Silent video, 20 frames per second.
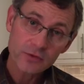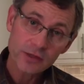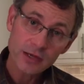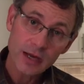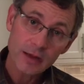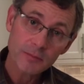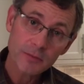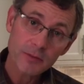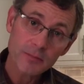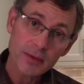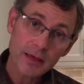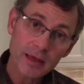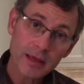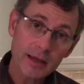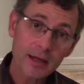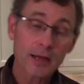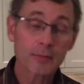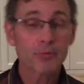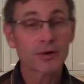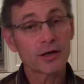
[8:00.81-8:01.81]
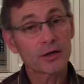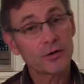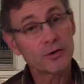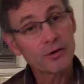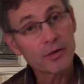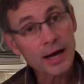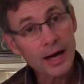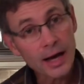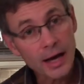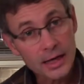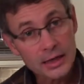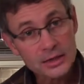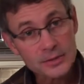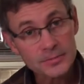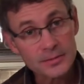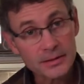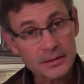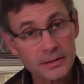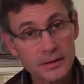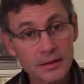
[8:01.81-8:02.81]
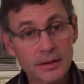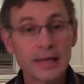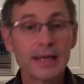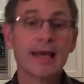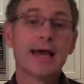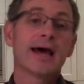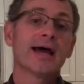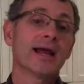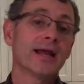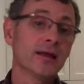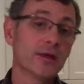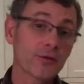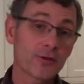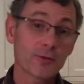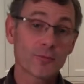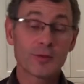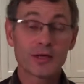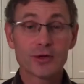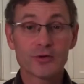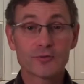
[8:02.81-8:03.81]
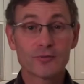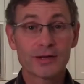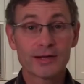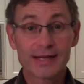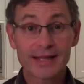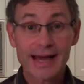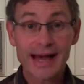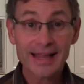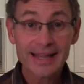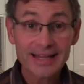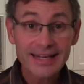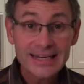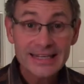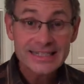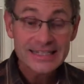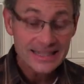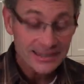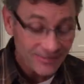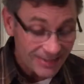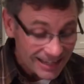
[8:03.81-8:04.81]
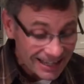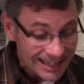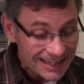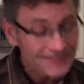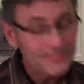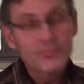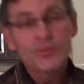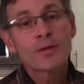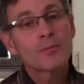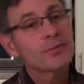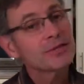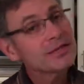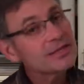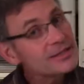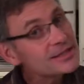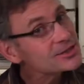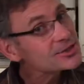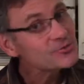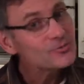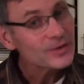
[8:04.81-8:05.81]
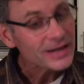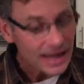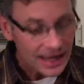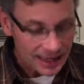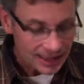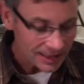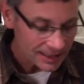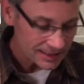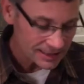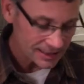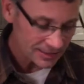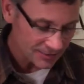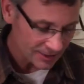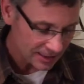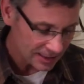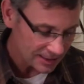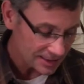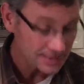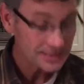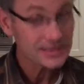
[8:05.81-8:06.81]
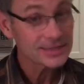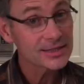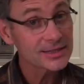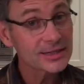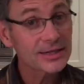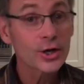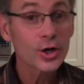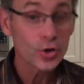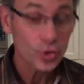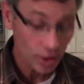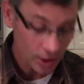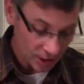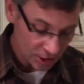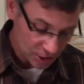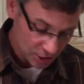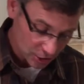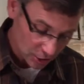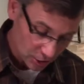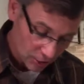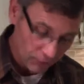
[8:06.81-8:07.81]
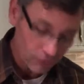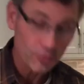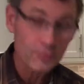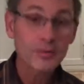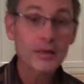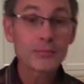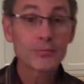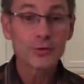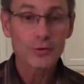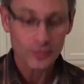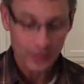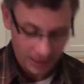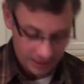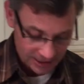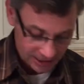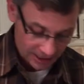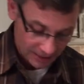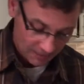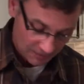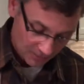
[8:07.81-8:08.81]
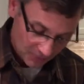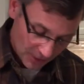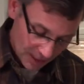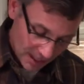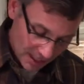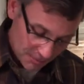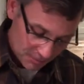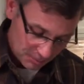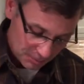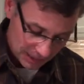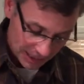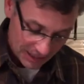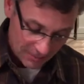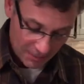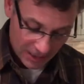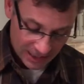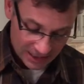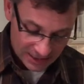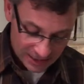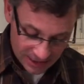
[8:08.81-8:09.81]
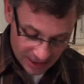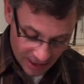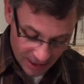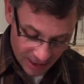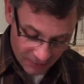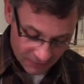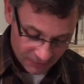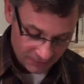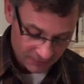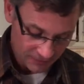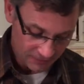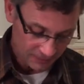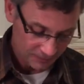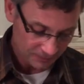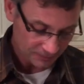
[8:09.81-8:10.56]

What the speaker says: with an EpiPen. I'd probably go to the hospital, and I know that would be good reality TV, but this isn't reality TV. This is a cooking show for people who like to eat plant-based stuff.